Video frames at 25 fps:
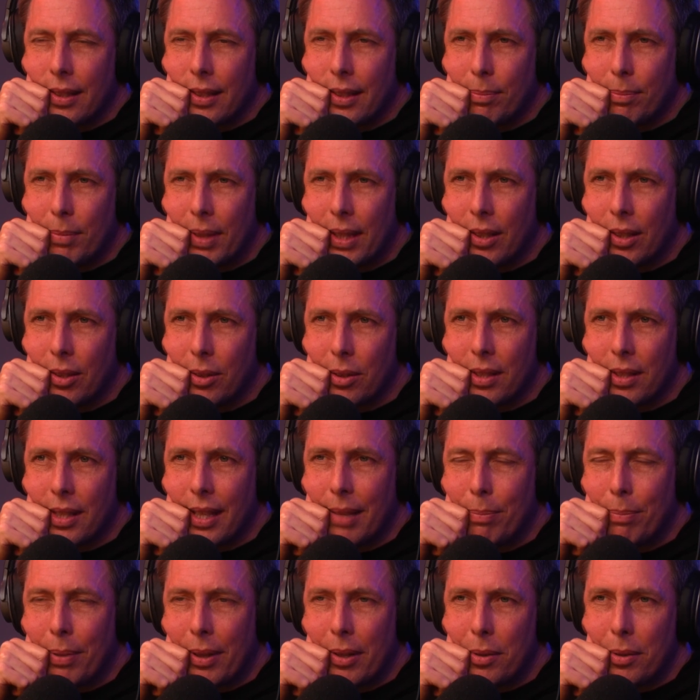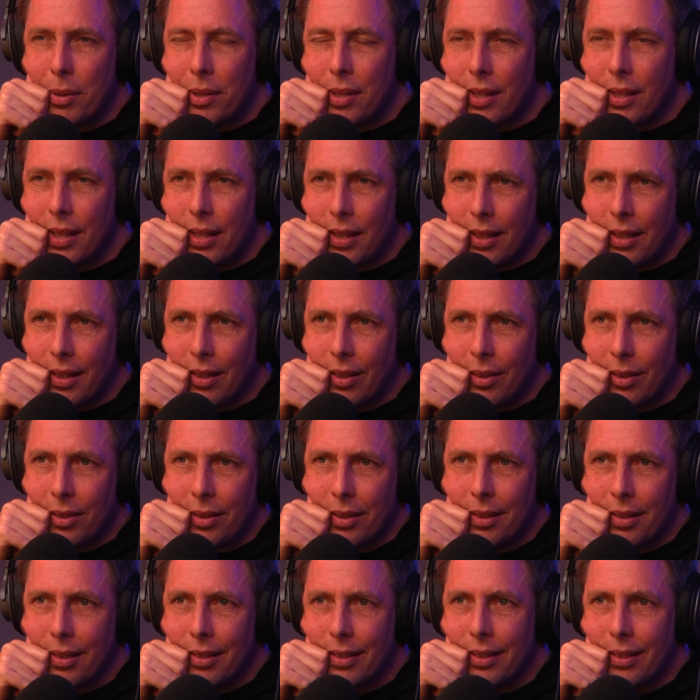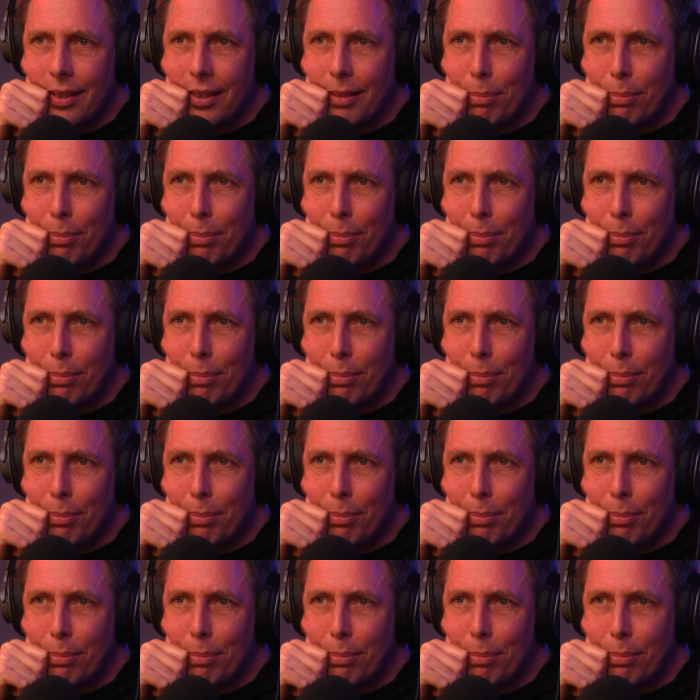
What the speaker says: because they both sit on the